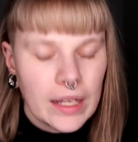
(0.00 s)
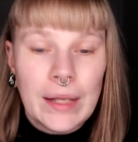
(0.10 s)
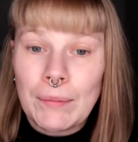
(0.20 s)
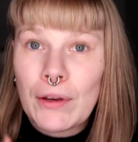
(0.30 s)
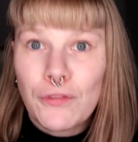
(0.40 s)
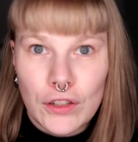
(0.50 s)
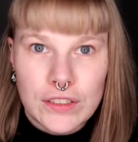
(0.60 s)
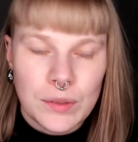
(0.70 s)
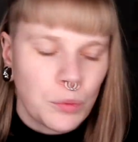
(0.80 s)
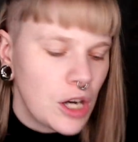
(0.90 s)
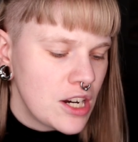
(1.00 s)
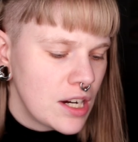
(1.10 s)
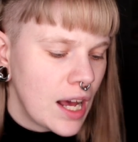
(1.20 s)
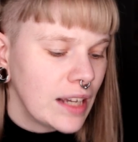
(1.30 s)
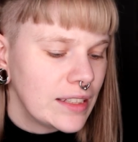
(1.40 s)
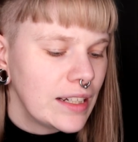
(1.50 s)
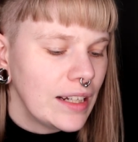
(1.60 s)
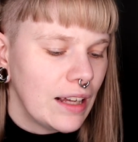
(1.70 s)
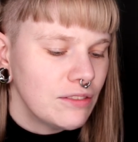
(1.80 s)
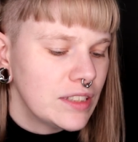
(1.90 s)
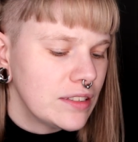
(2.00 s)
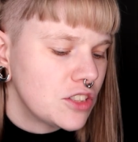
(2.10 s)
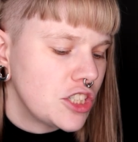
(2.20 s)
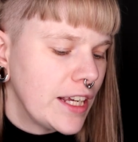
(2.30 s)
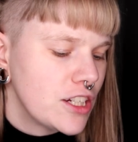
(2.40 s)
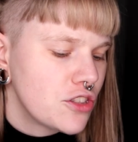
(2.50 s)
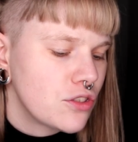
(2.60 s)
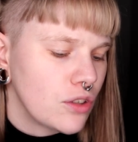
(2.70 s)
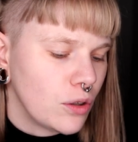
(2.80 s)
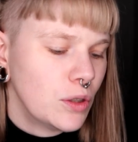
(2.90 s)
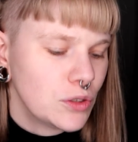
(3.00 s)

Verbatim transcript: In my first impression, I did love this shade so,